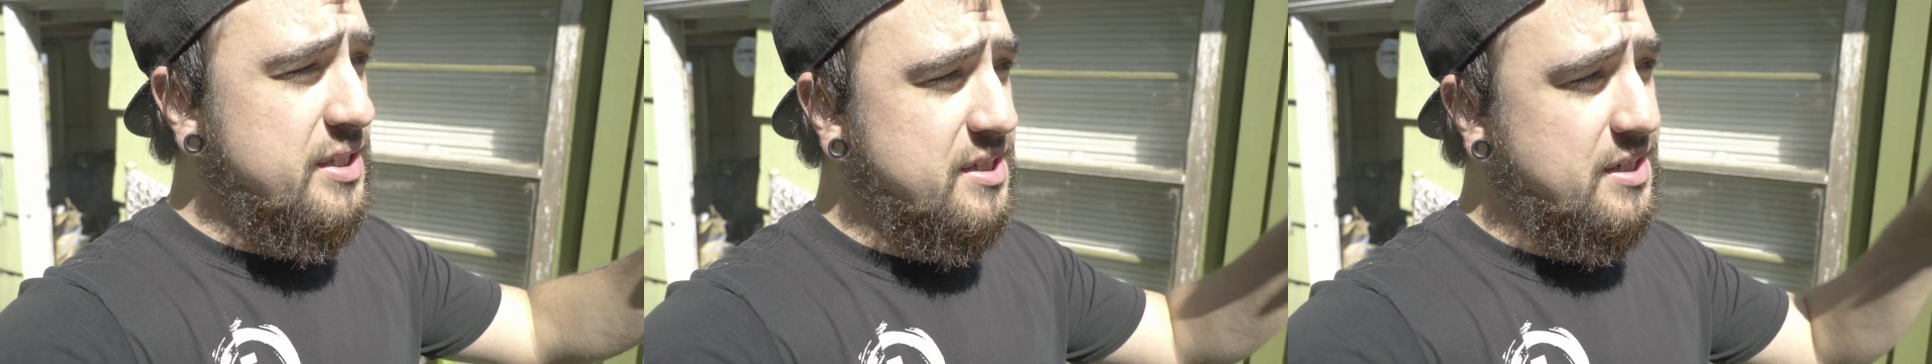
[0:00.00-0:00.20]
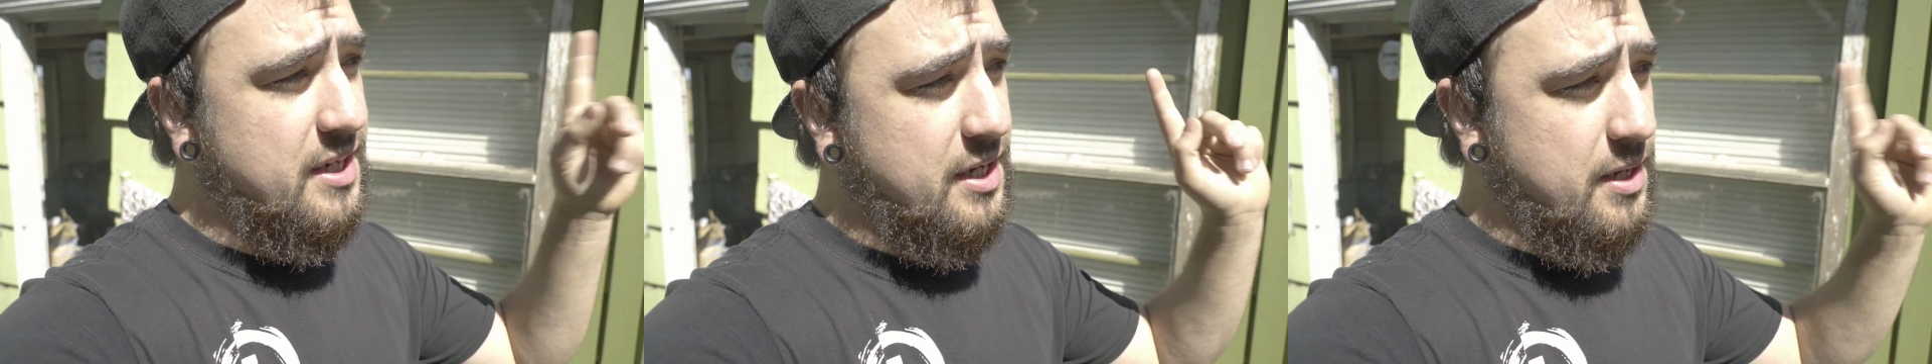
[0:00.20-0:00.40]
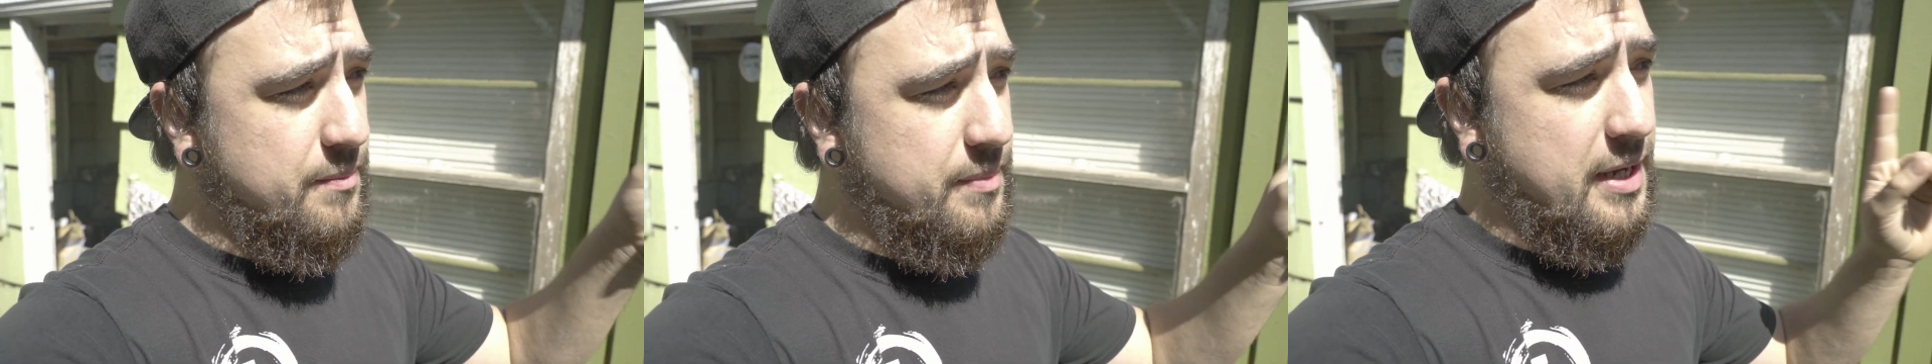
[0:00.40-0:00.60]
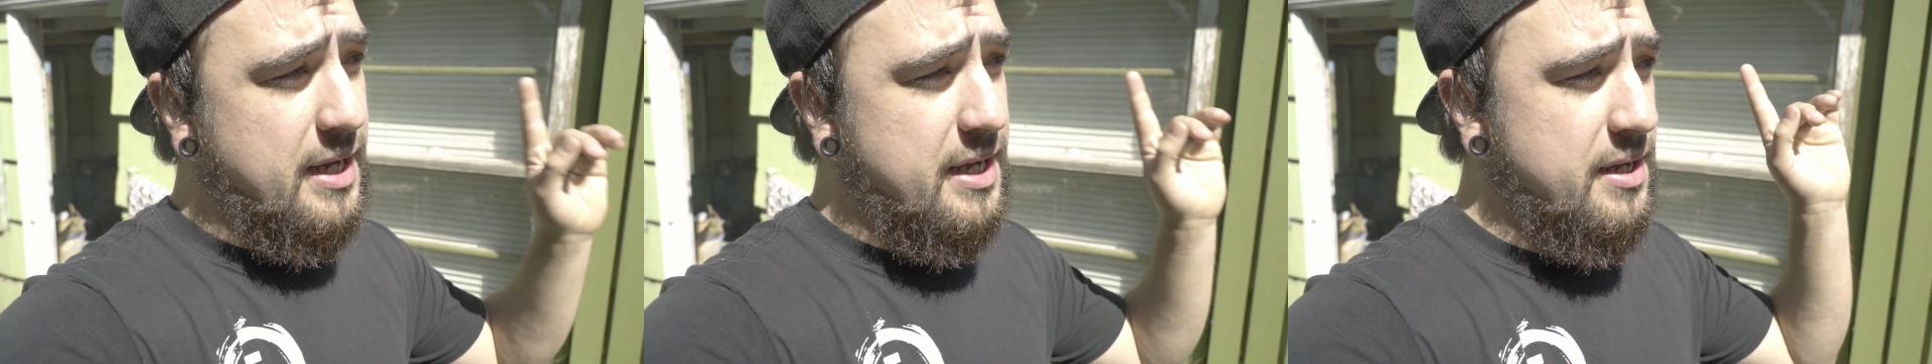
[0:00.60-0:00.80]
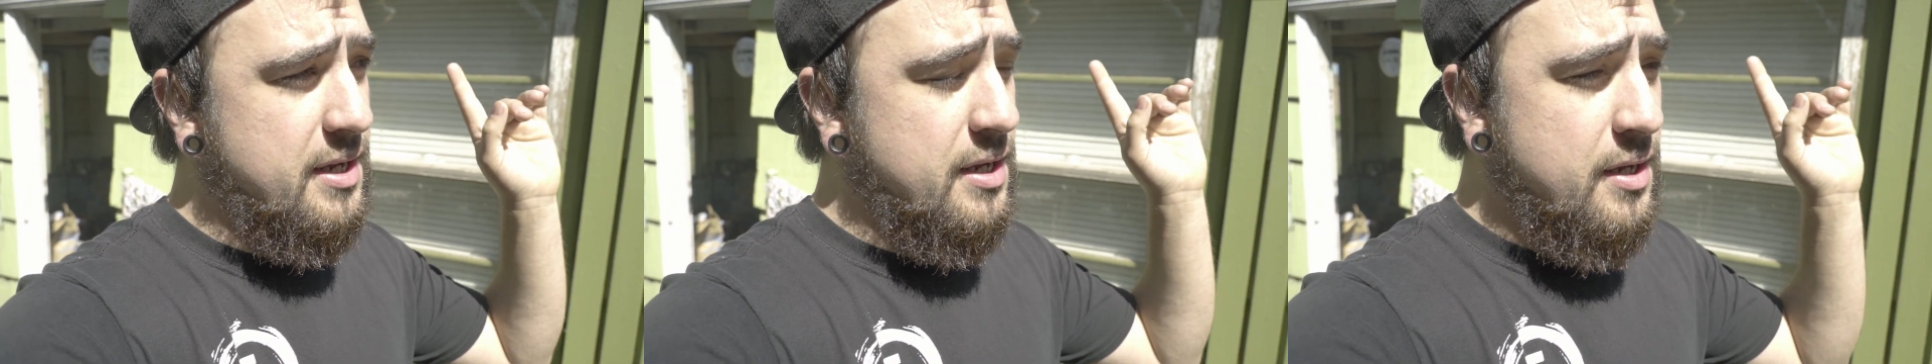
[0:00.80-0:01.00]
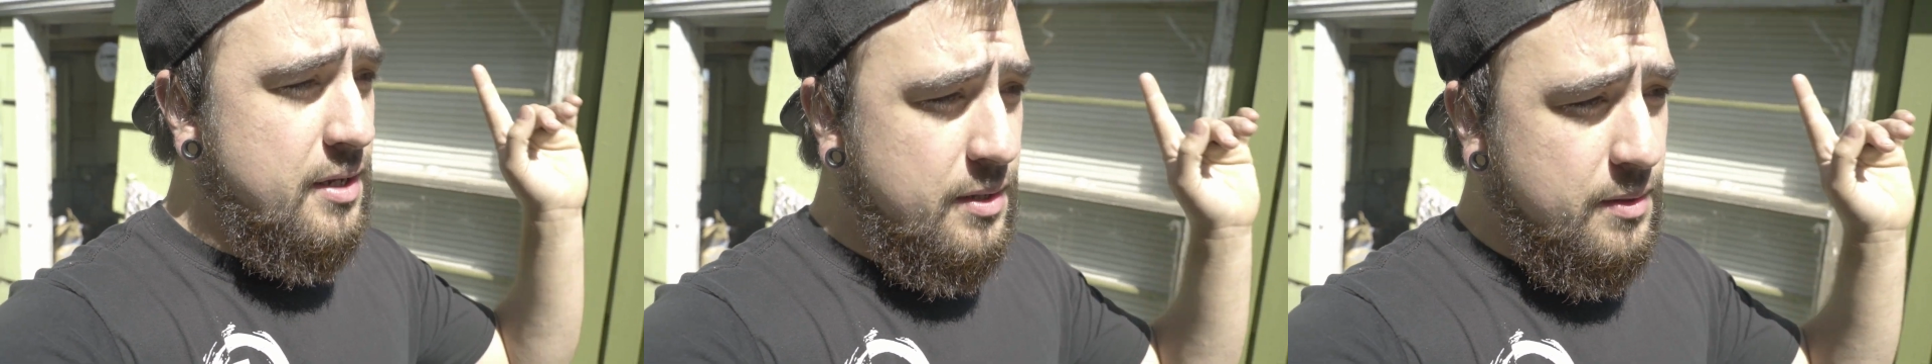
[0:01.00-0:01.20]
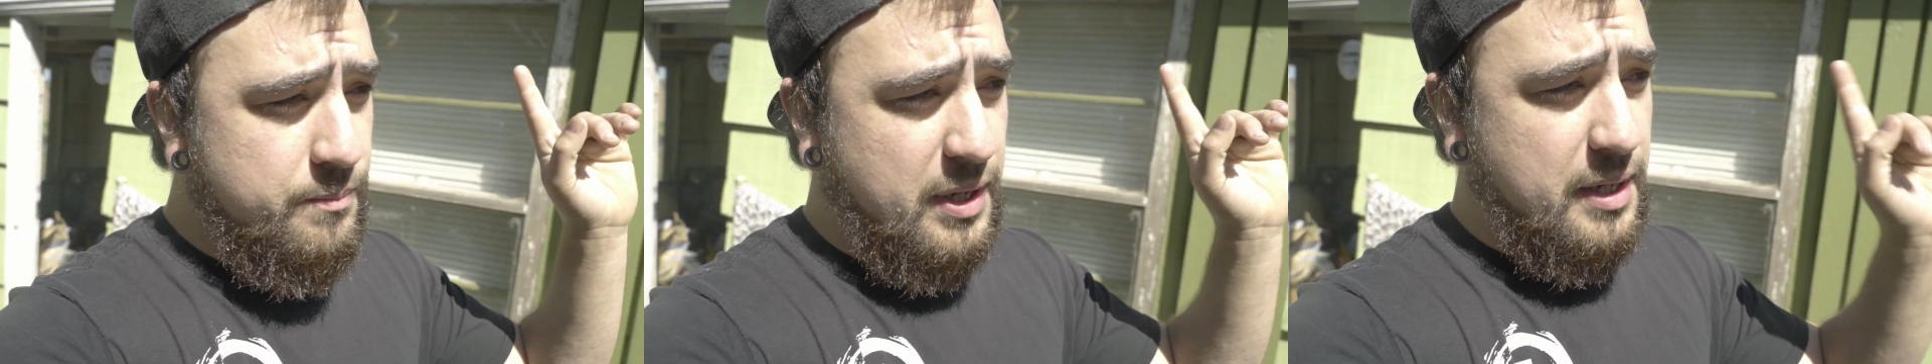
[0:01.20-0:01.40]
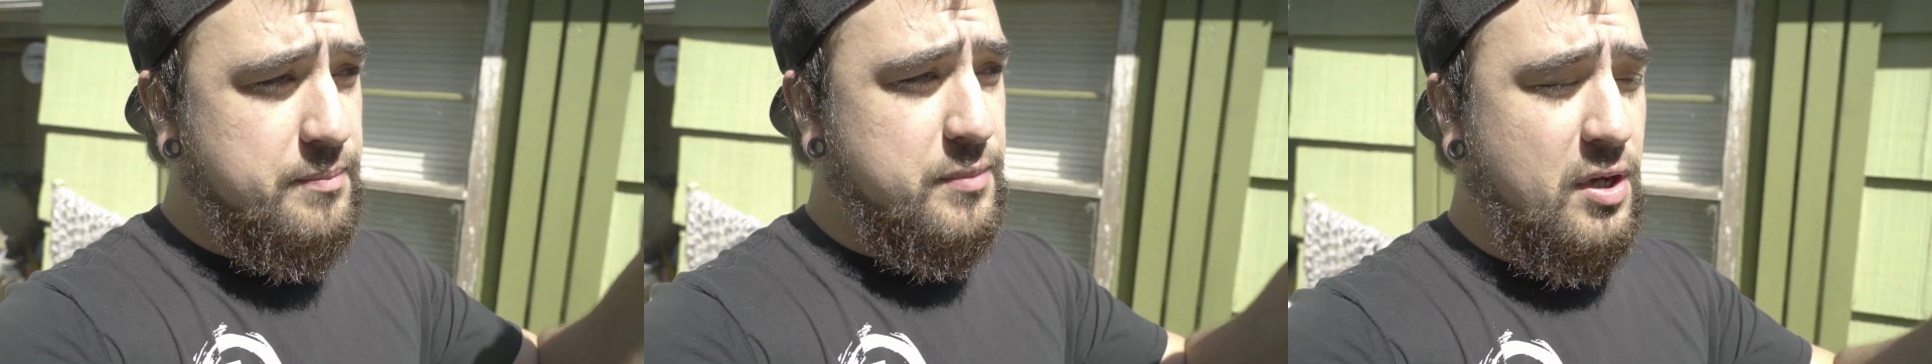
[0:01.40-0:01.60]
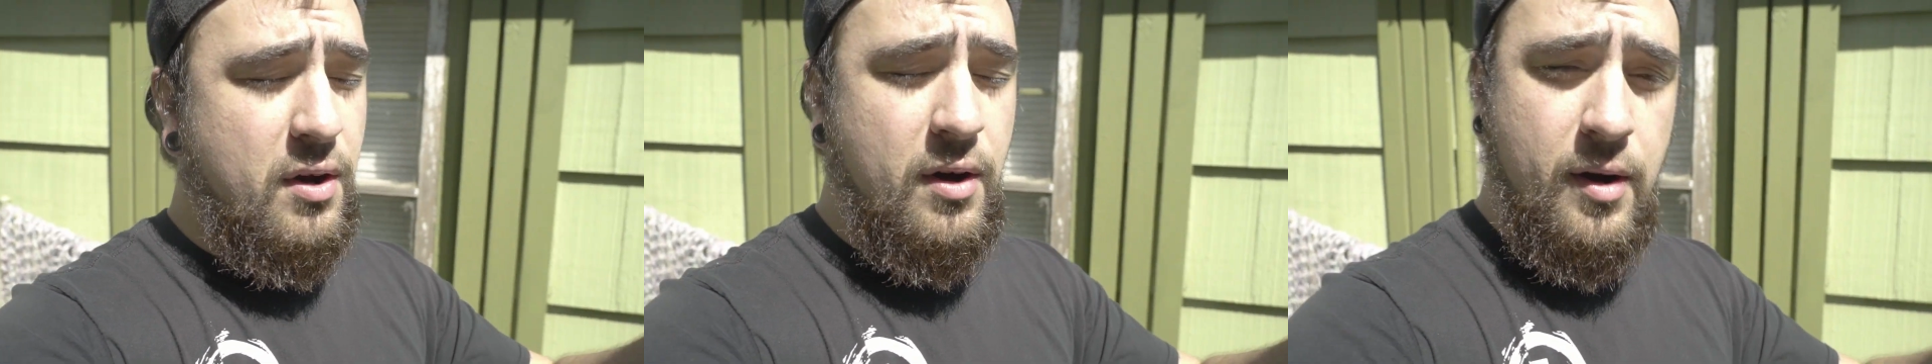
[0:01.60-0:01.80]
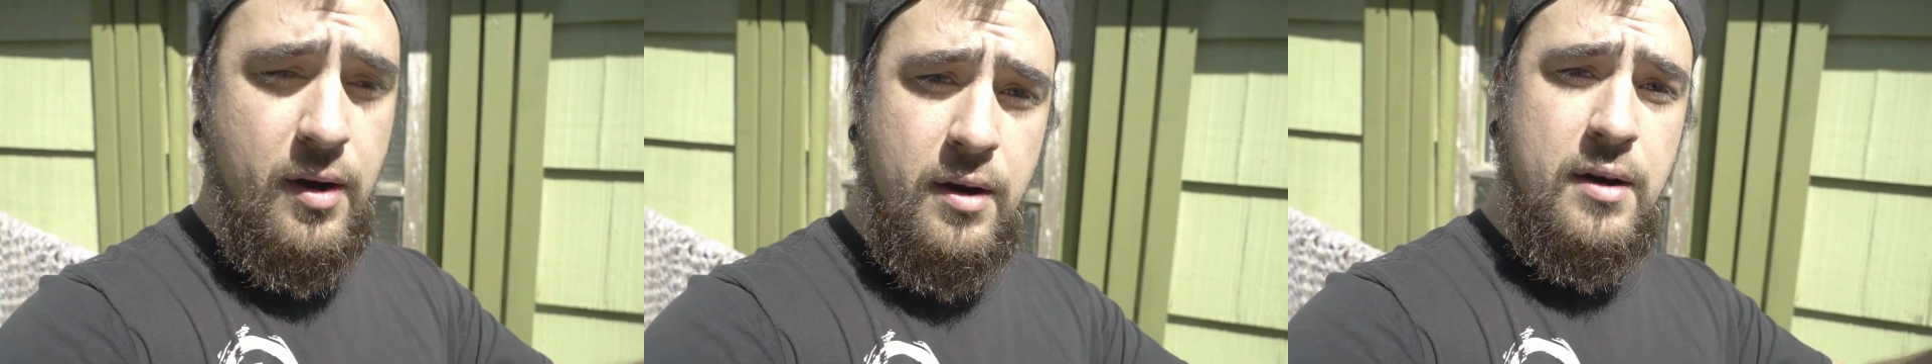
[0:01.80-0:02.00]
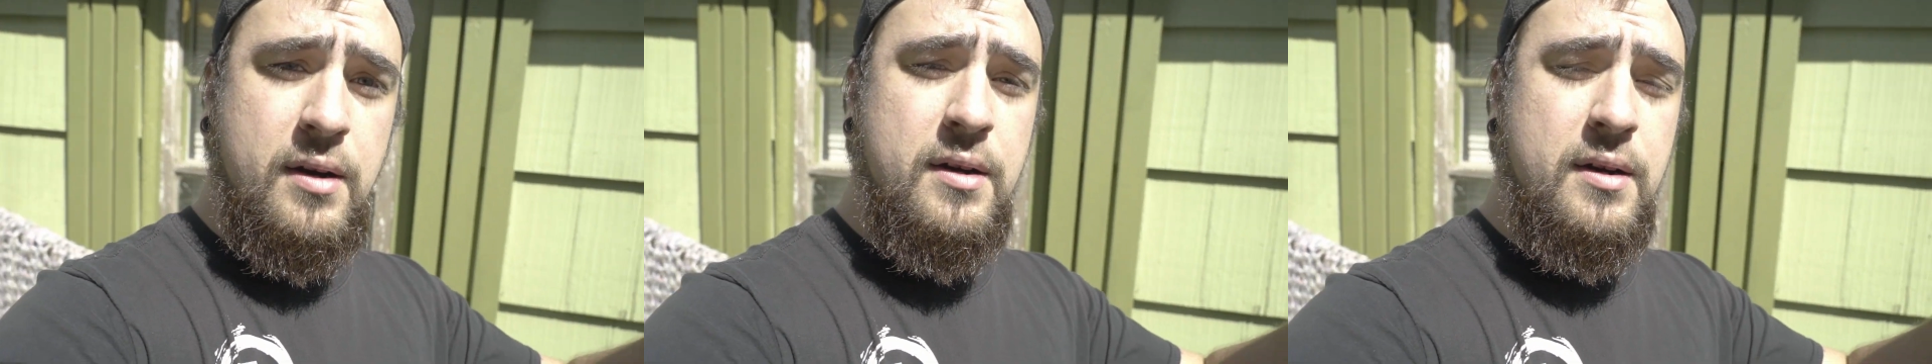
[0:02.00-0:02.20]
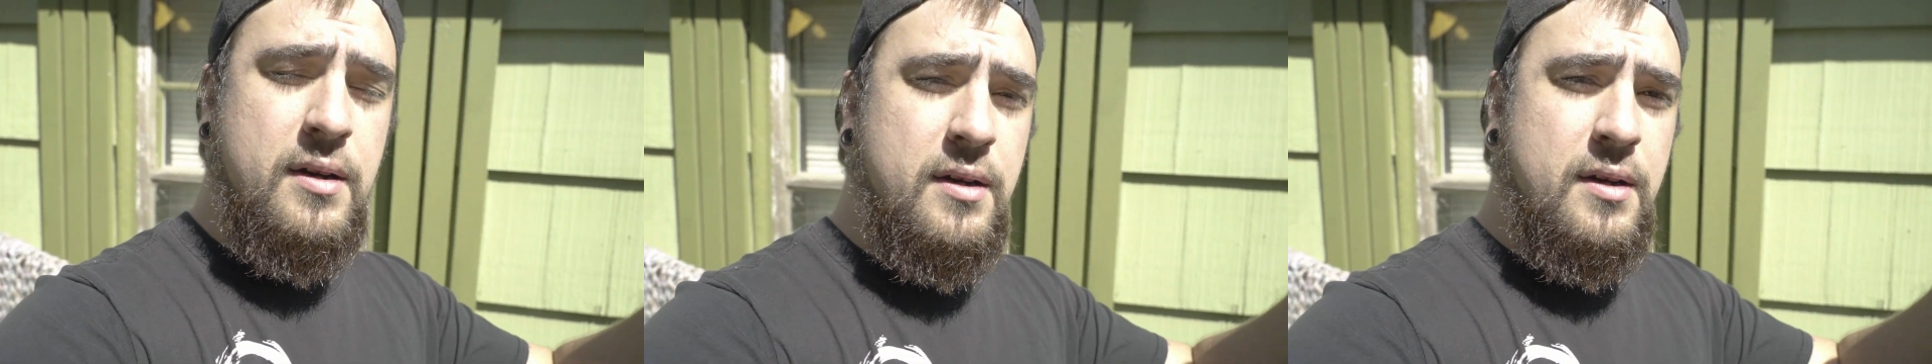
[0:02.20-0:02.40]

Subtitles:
is gonna come by, pick up the car,